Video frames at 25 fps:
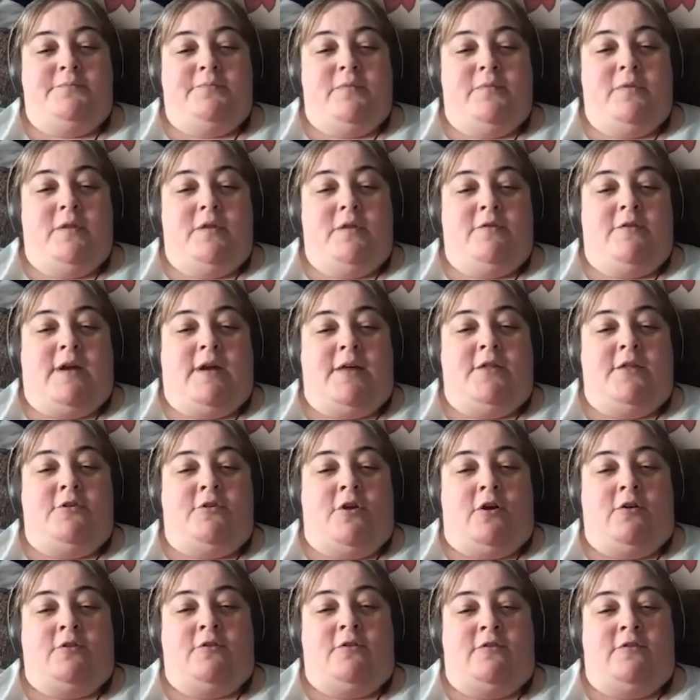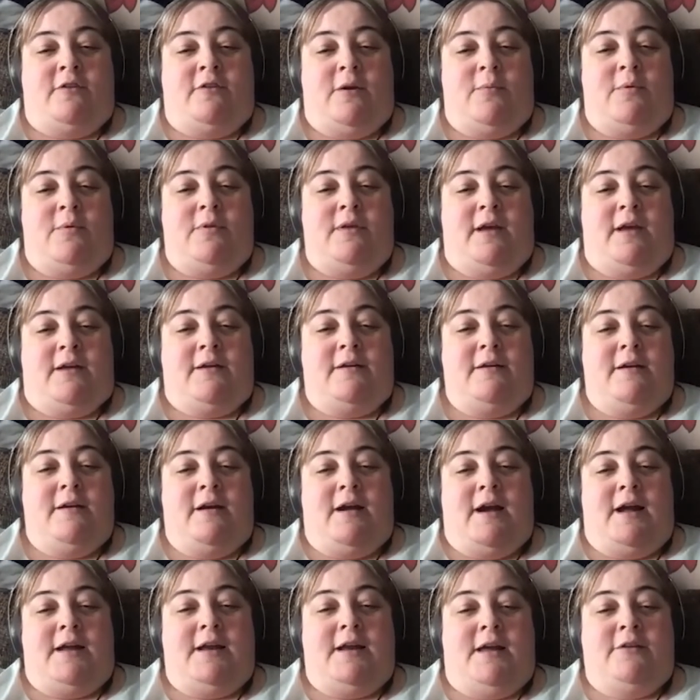to get the dog to sit with you
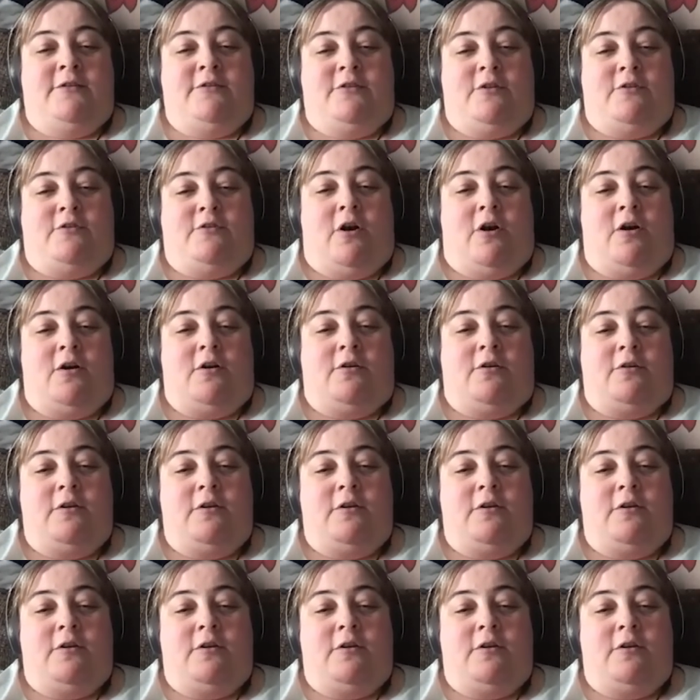and ask the dog,